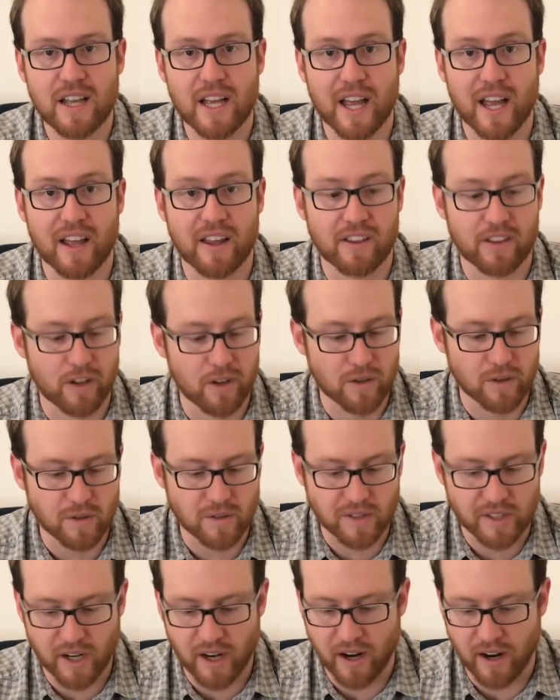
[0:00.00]
And
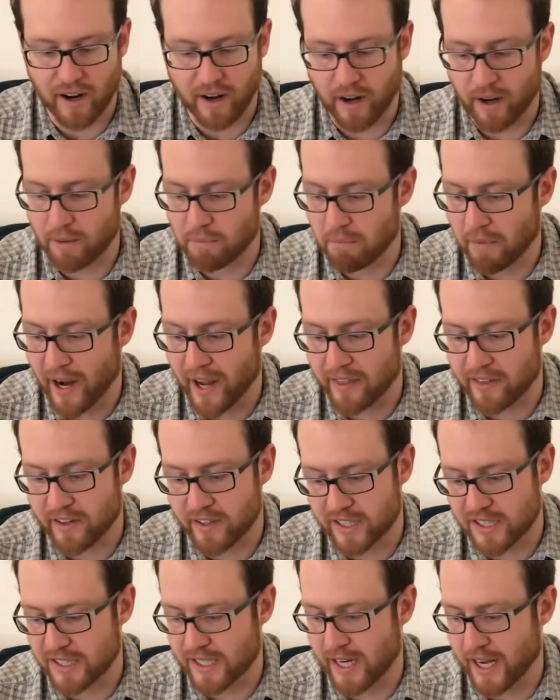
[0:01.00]
those are my
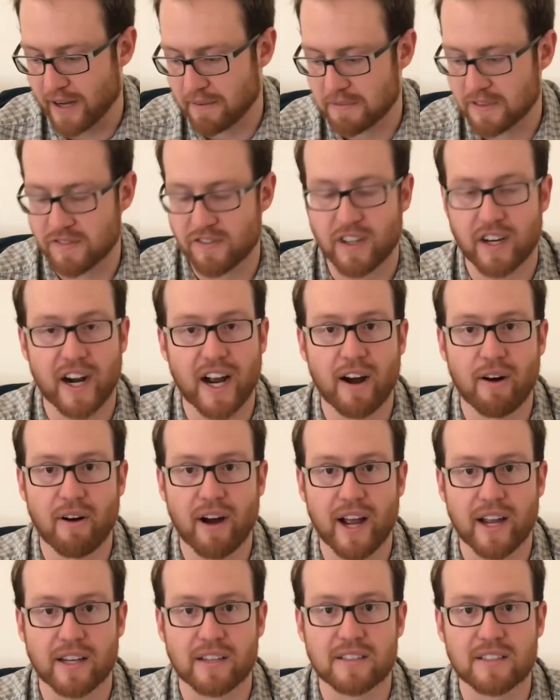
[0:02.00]
3 steps for how
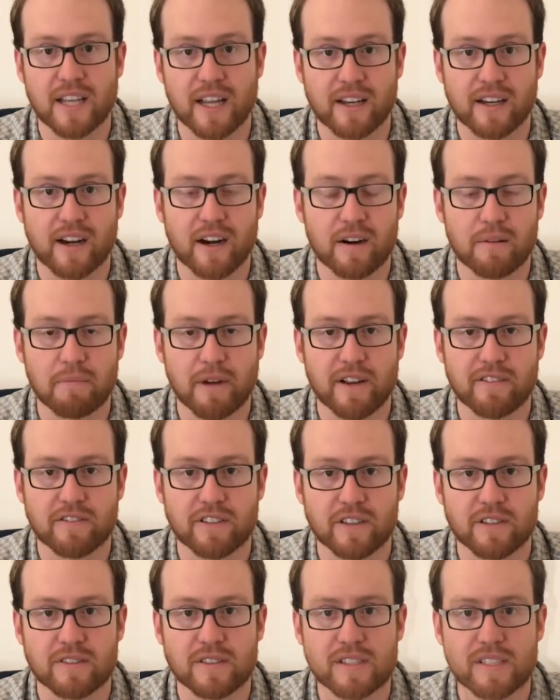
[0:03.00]
I take care of my
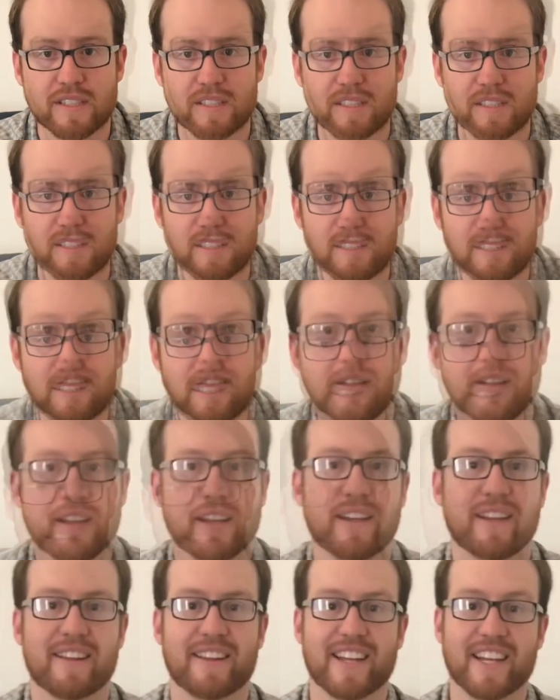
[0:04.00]
flutes.
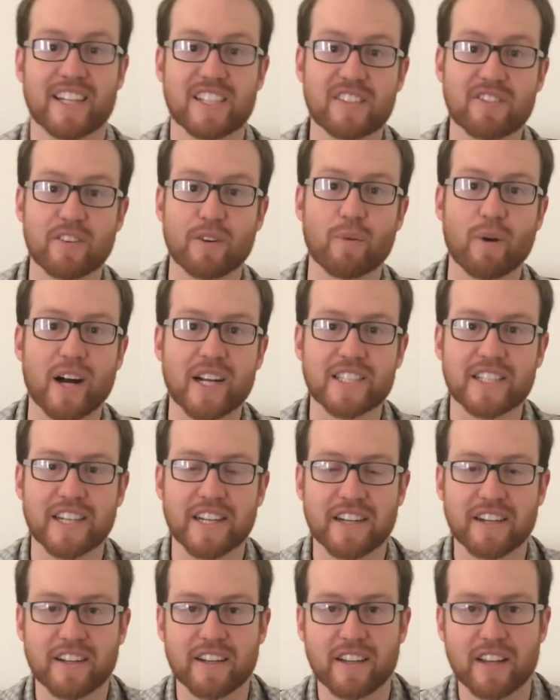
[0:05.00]
Thanks for
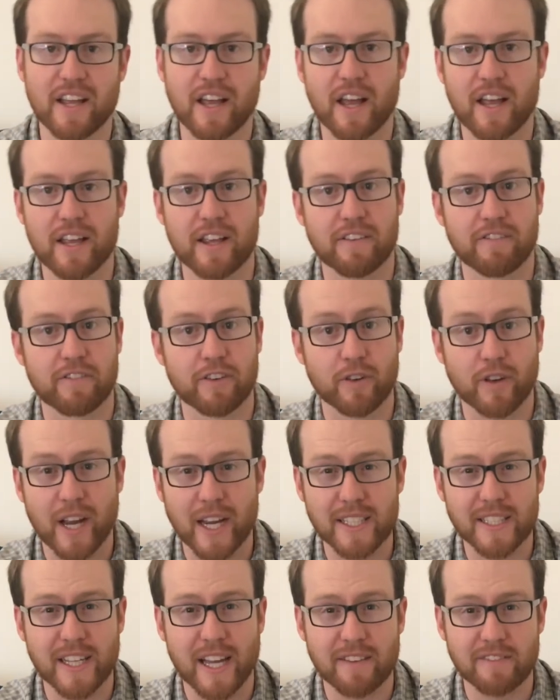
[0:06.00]
watching. If you
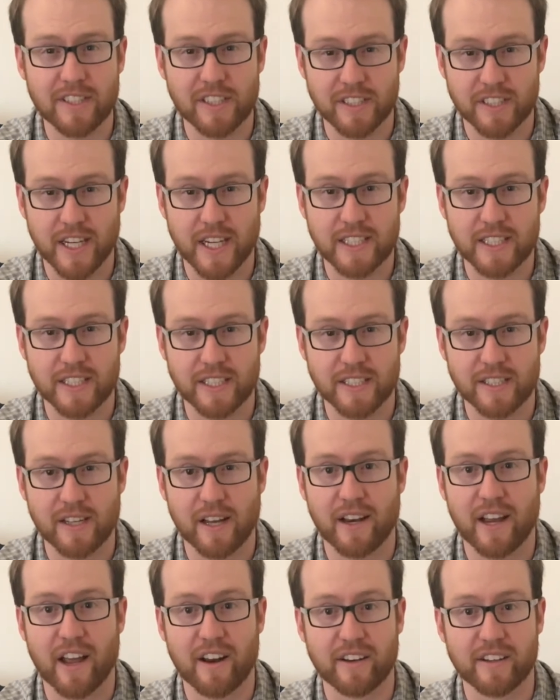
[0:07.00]
guys have suggestions
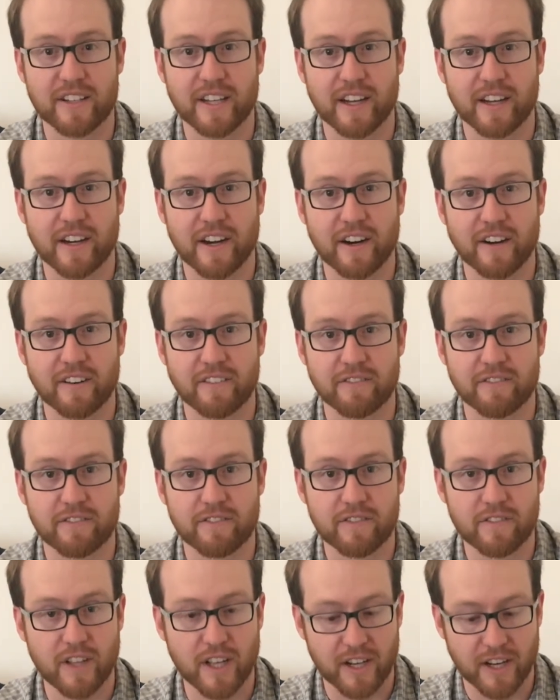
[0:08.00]
on how to take care of
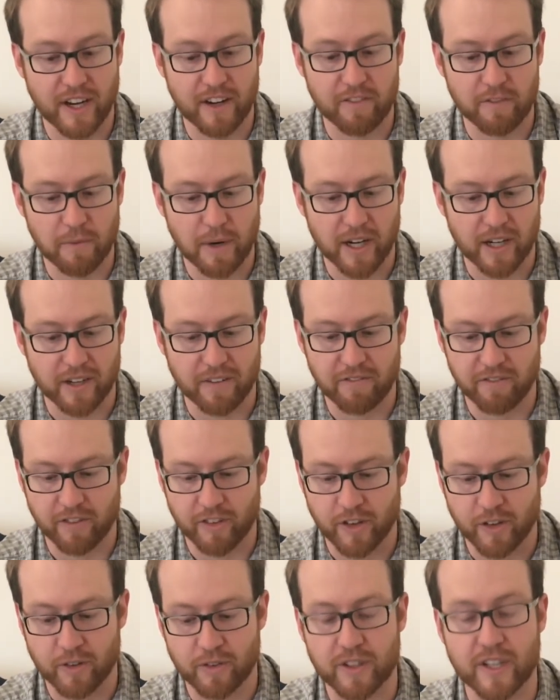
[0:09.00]
a Native American
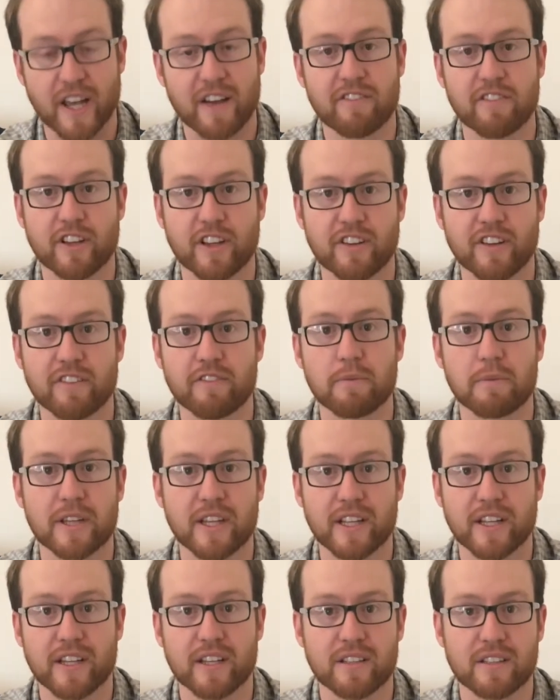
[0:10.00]
flute, definitely leave them in
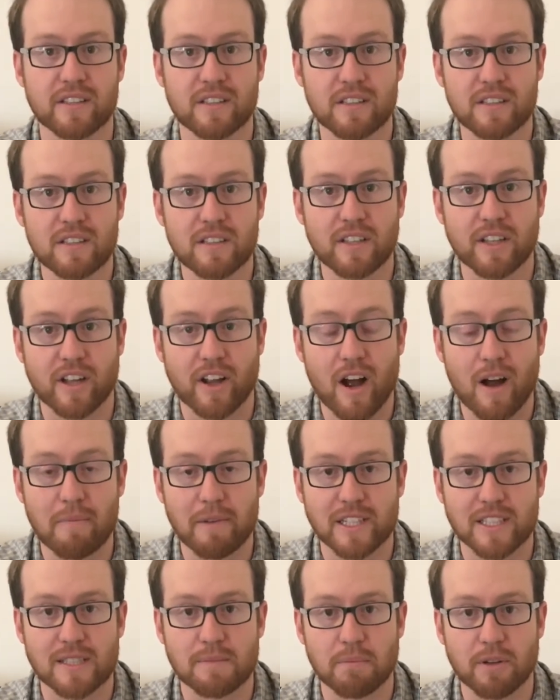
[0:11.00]
the
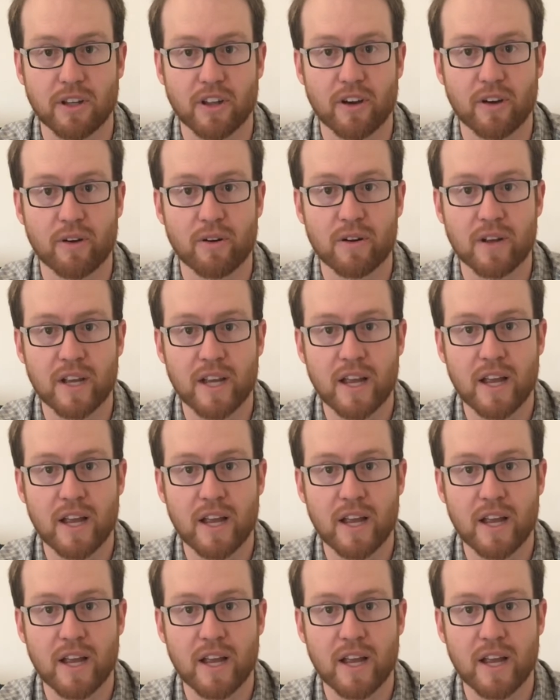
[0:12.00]
comments below.